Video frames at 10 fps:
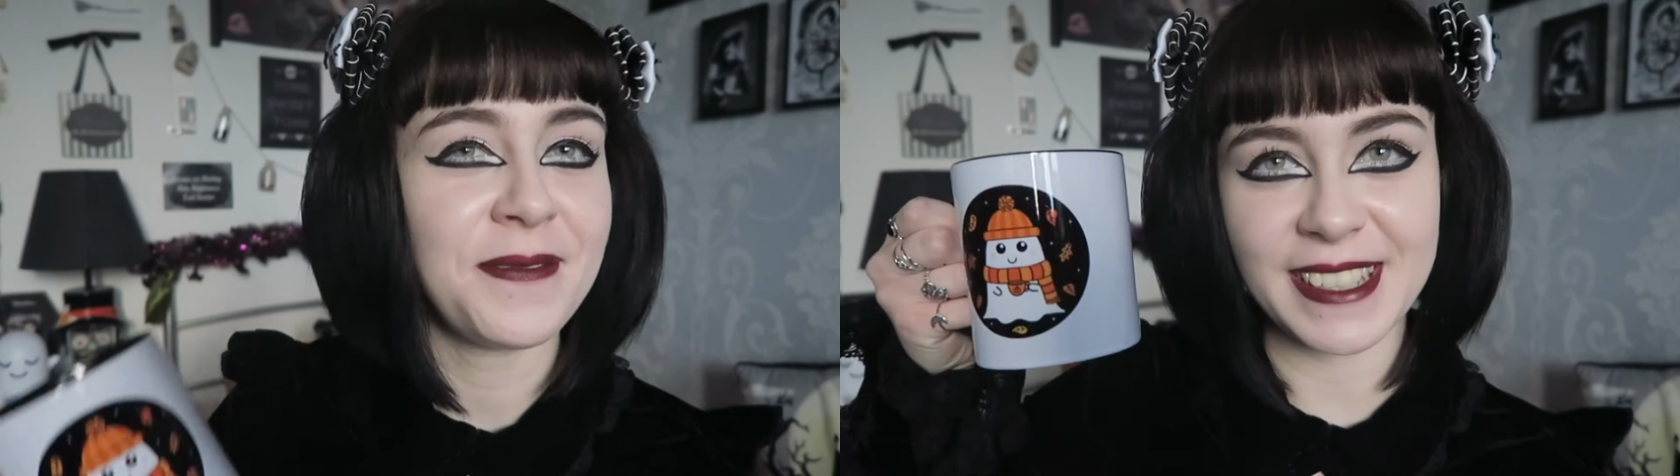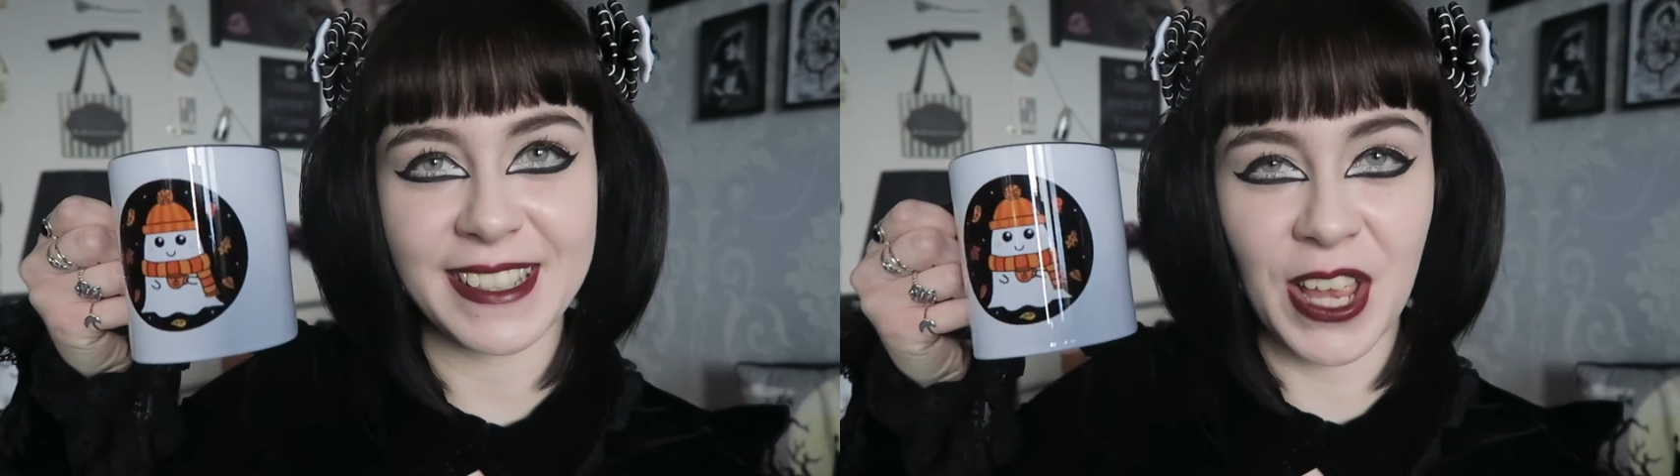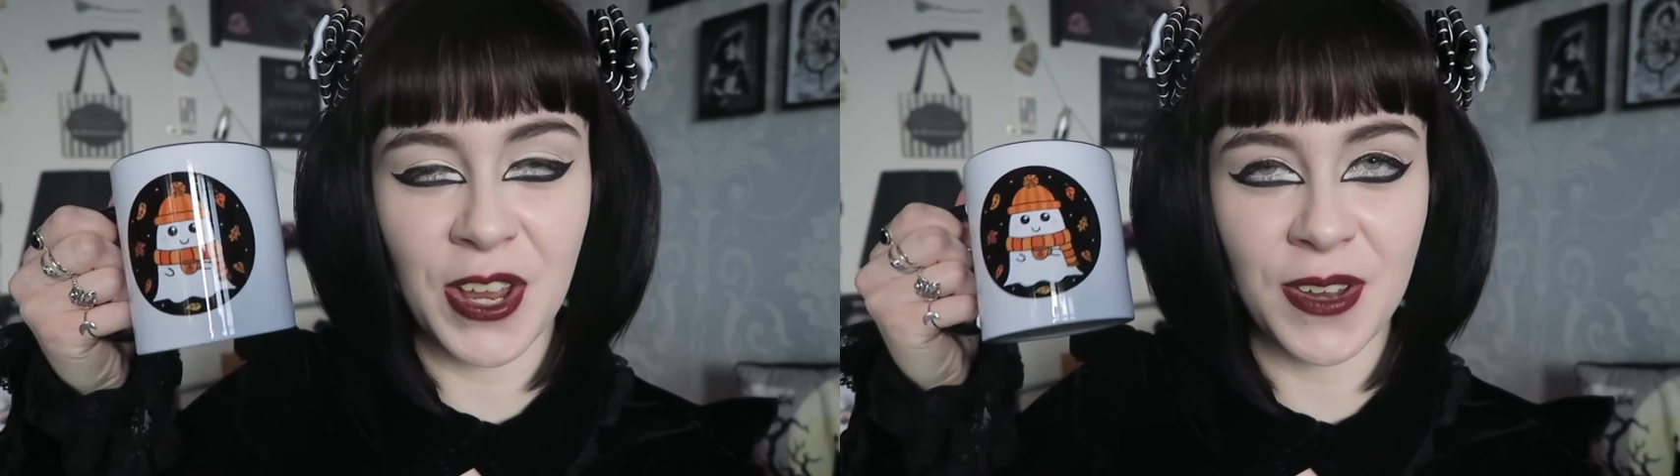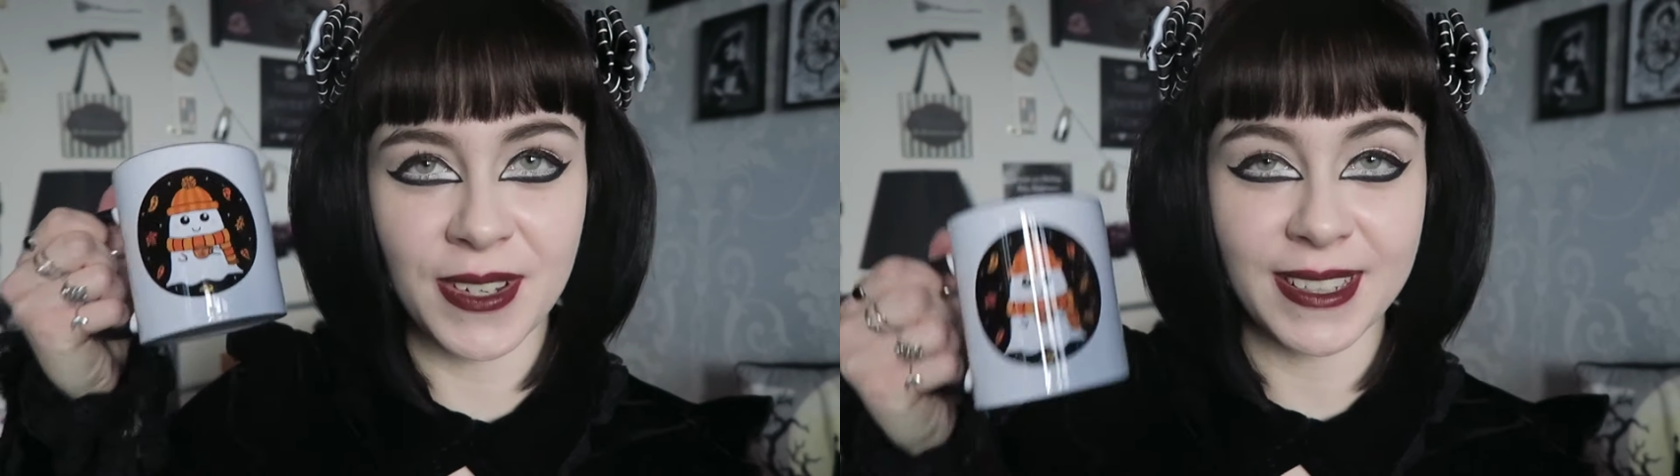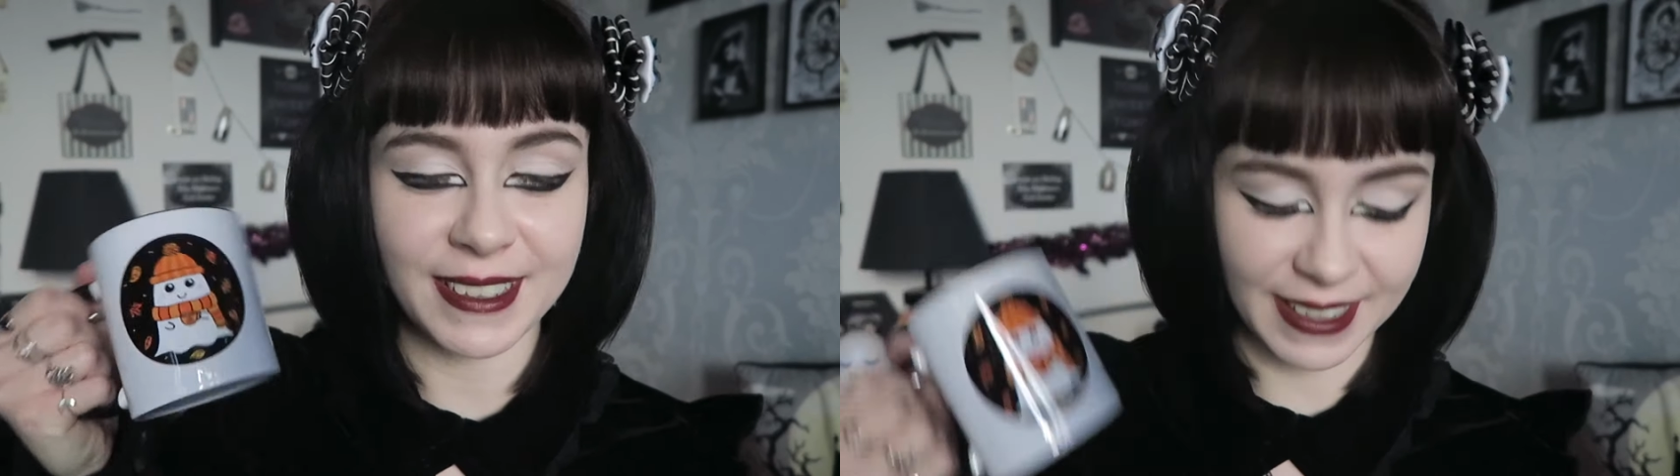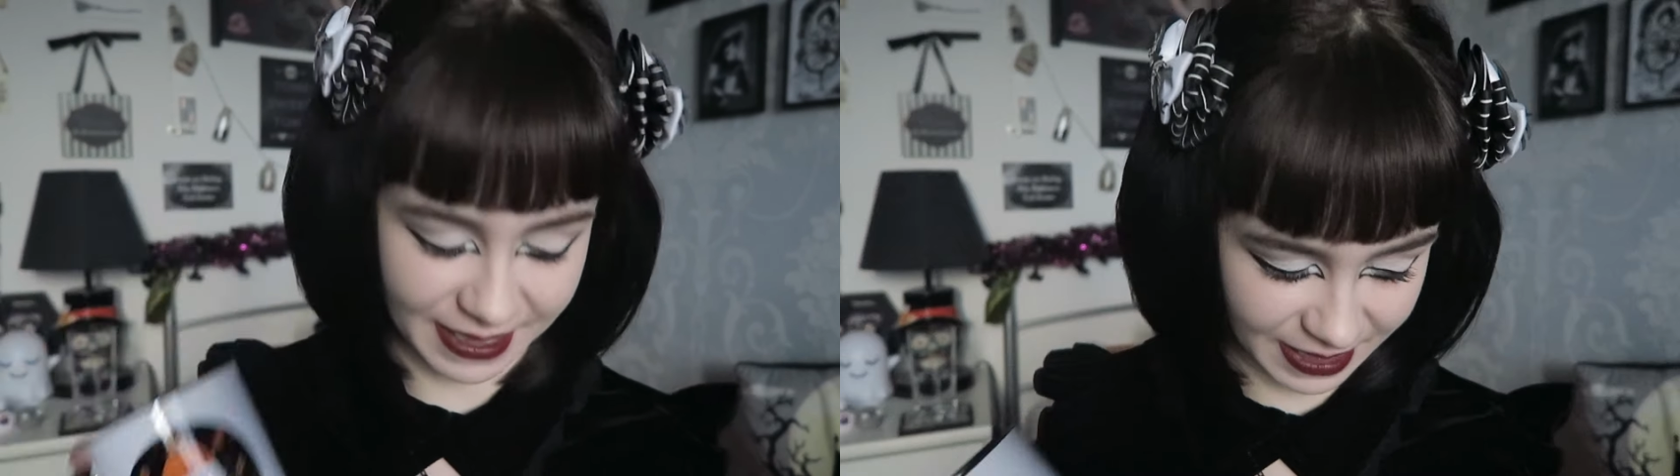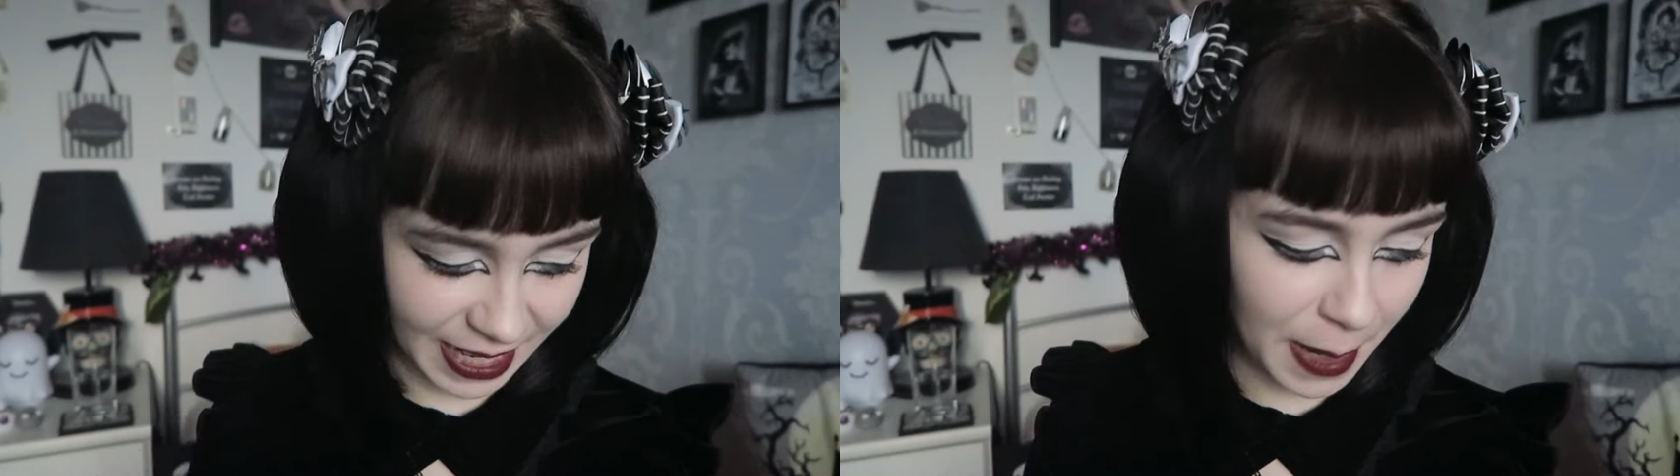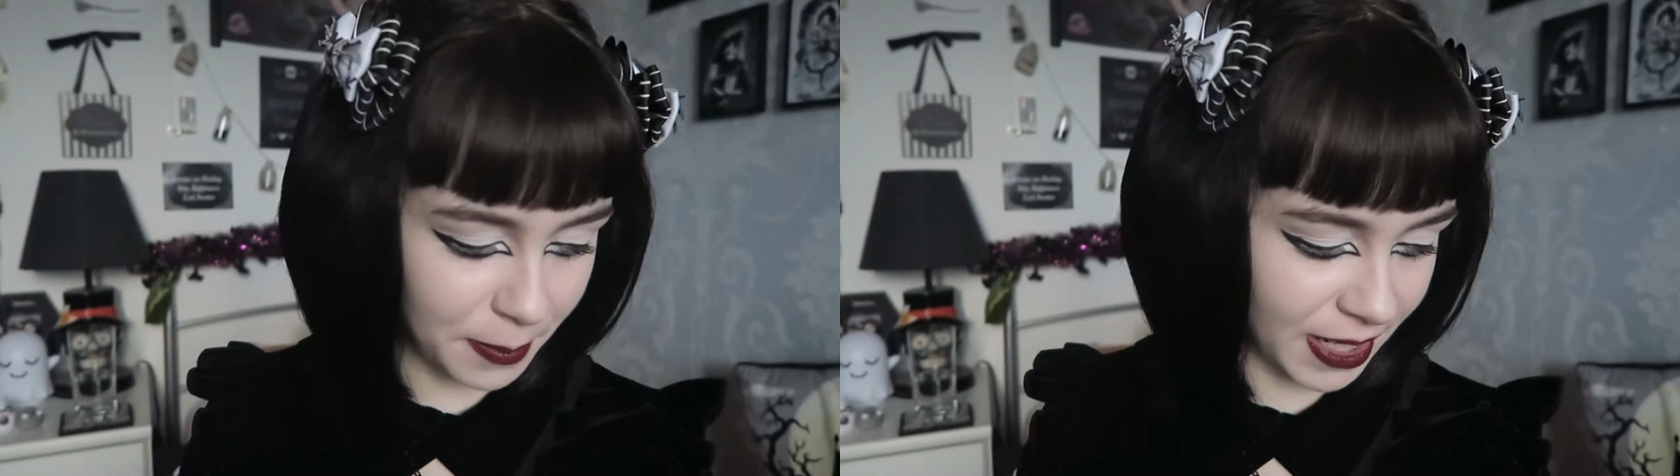so
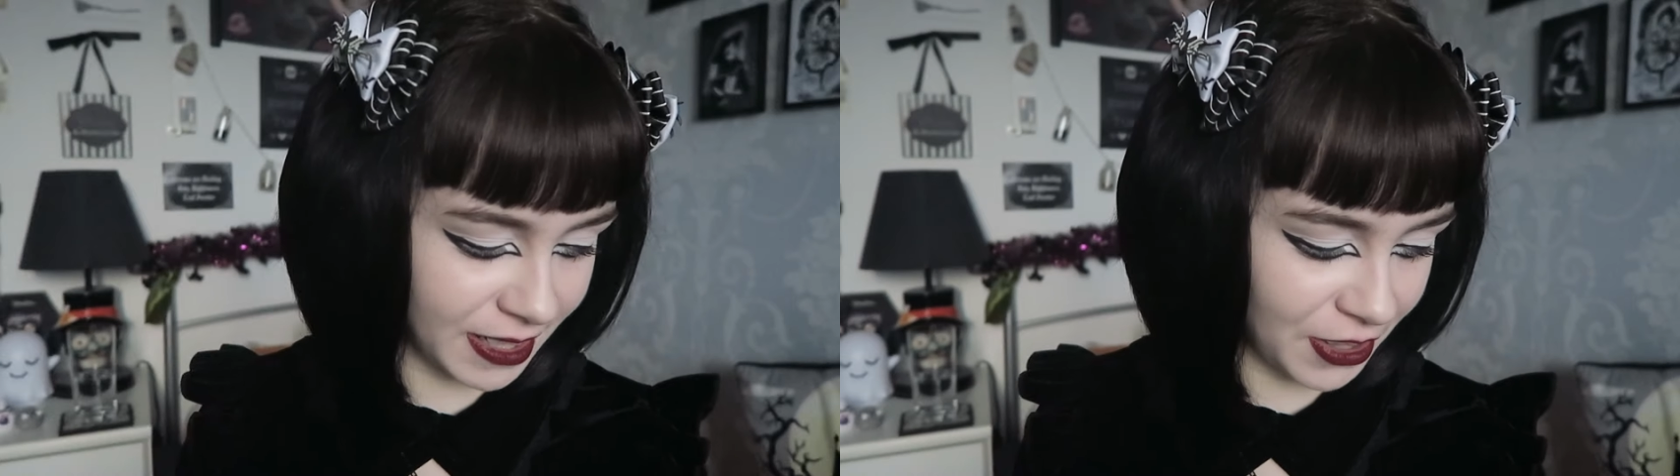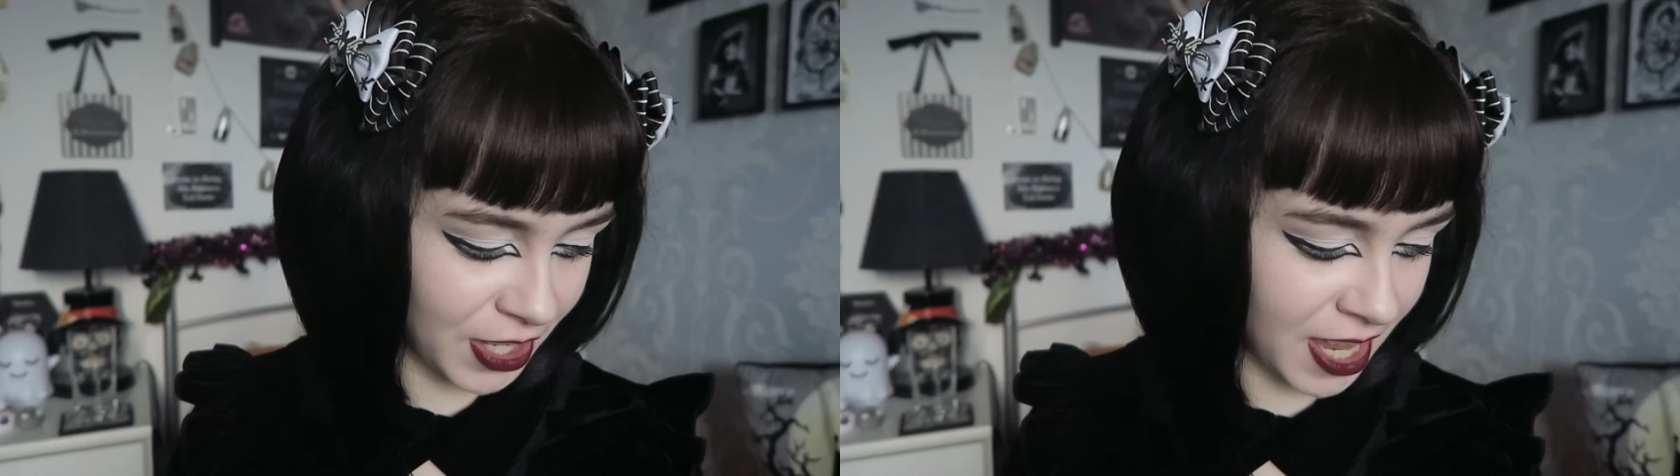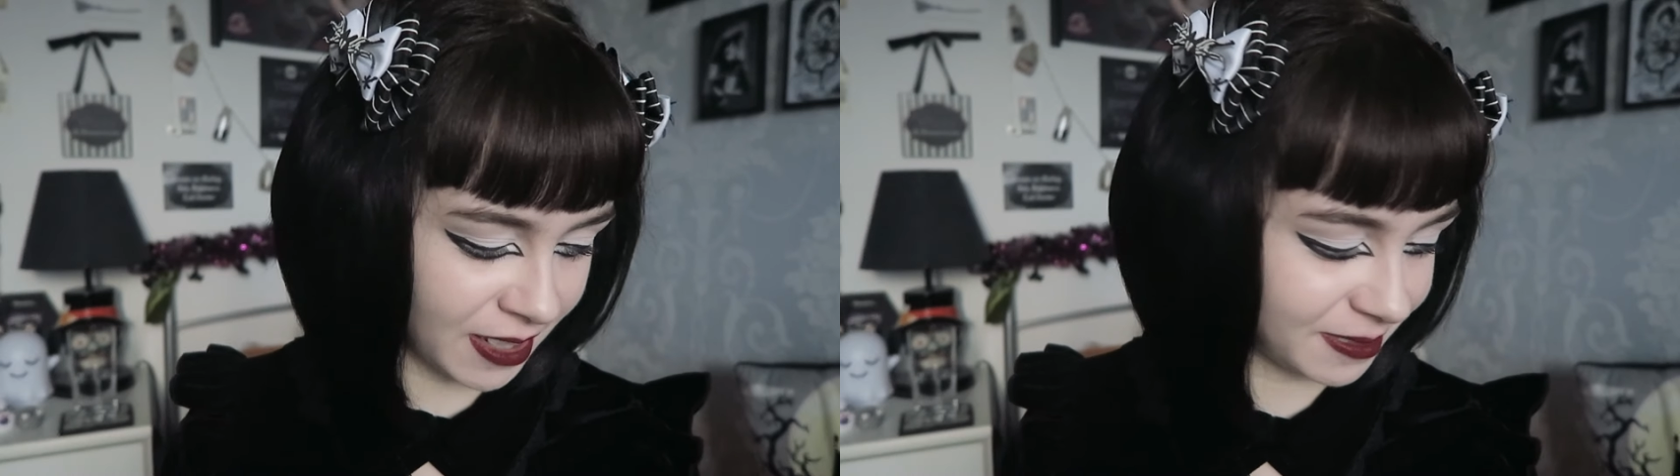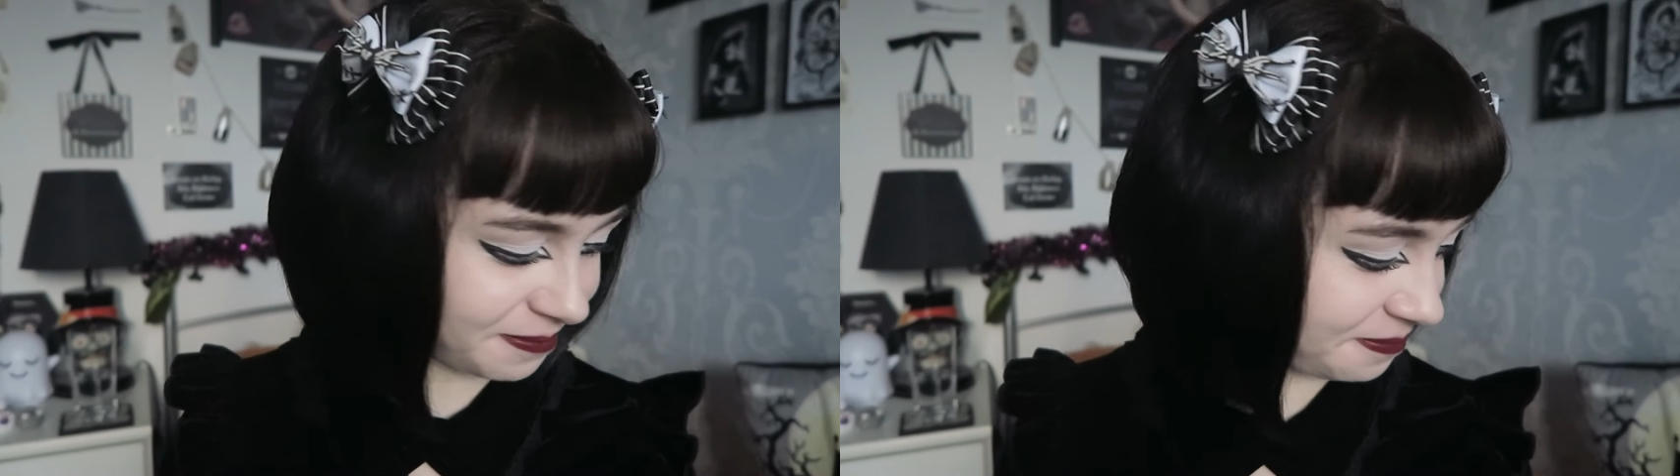yep another